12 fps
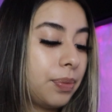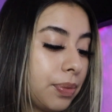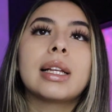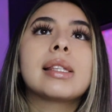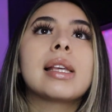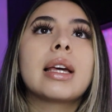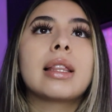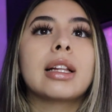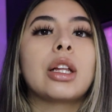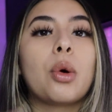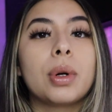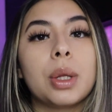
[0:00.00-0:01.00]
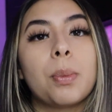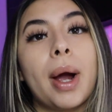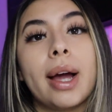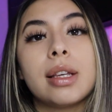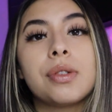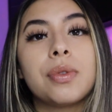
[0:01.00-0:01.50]
Let's say they lower the
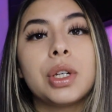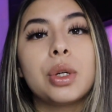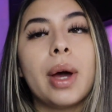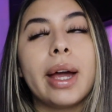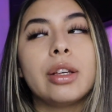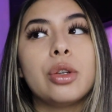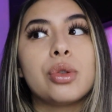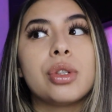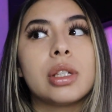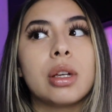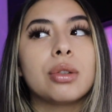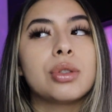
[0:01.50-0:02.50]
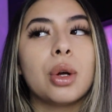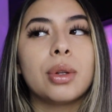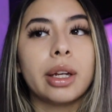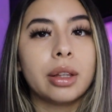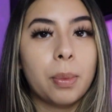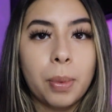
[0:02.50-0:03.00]
price for you and you still don't
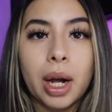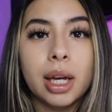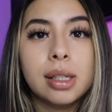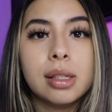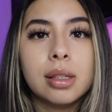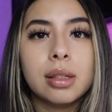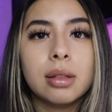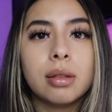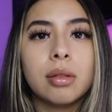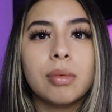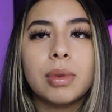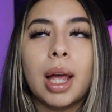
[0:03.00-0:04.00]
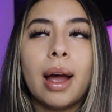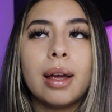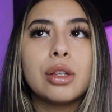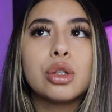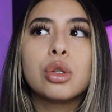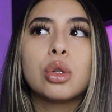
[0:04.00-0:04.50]
like the price. That
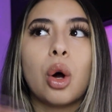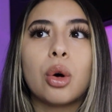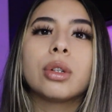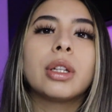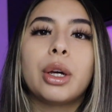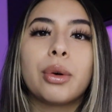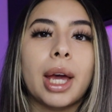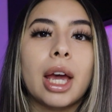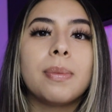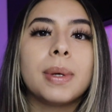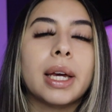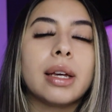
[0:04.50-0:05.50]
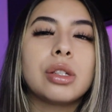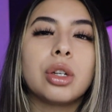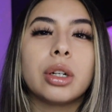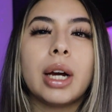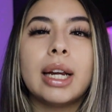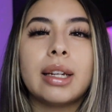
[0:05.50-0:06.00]
is totally okay, because
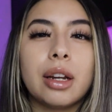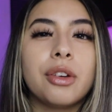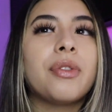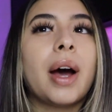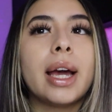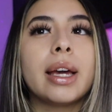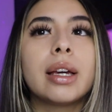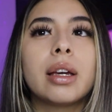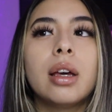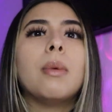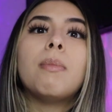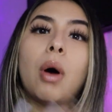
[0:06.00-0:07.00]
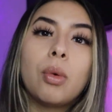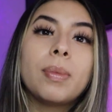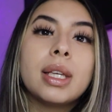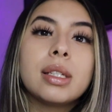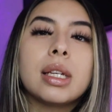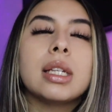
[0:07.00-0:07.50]
you're identifying a
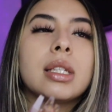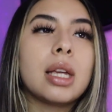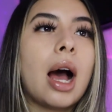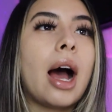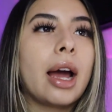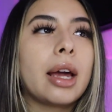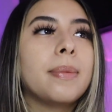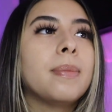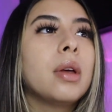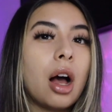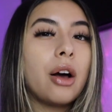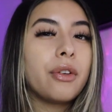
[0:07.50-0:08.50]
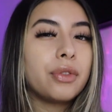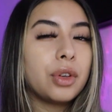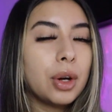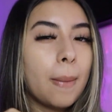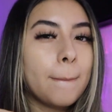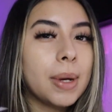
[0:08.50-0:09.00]
moment in time of
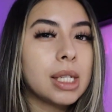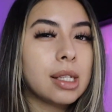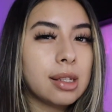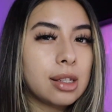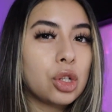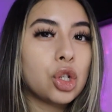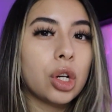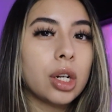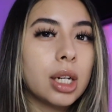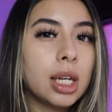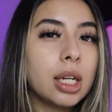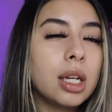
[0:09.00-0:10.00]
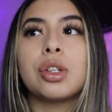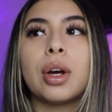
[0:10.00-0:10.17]
your business journey.